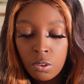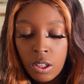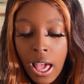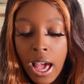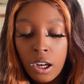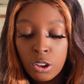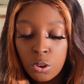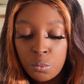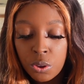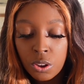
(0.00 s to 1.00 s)
how
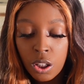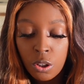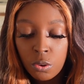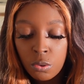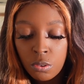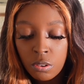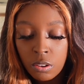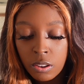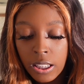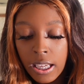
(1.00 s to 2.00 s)
you would know
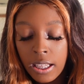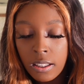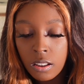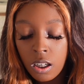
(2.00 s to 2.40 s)
that